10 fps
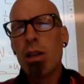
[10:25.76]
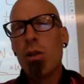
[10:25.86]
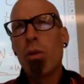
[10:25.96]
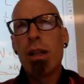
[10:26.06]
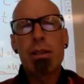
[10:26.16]

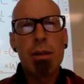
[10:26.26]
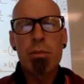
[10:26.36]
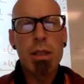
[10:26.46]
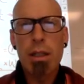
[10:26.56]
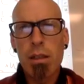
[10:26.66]
Well, that
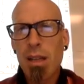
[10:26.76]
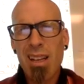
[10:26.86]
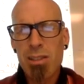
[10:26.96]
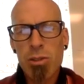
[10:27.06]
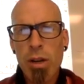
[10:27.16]
seems like kind
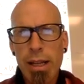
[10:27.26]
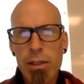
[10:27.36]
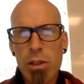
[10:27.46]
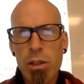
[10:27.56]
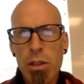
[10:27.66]
of
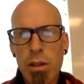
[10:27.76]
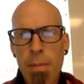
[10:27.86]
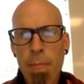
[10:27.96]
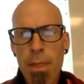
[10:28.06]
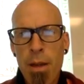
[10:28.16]
strange.
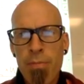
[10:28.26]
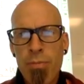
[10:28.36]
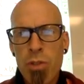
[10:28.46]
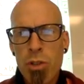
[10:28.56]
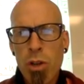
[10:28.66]

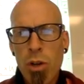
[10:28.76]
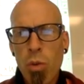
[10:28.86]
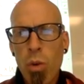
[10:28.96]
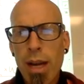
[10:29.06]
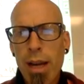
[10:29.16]
So
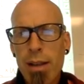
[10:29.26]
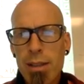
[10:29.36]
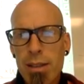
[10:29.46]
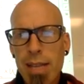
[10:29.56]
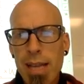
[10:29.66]
what I
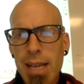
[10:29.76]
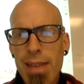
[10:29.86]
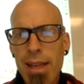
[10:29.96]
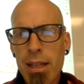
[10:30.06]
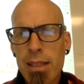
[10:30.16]
said
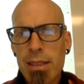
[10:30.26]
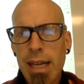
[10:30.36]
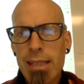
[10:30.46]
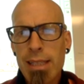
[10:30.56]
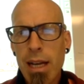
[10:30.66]
then is
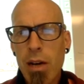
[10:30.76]
I said,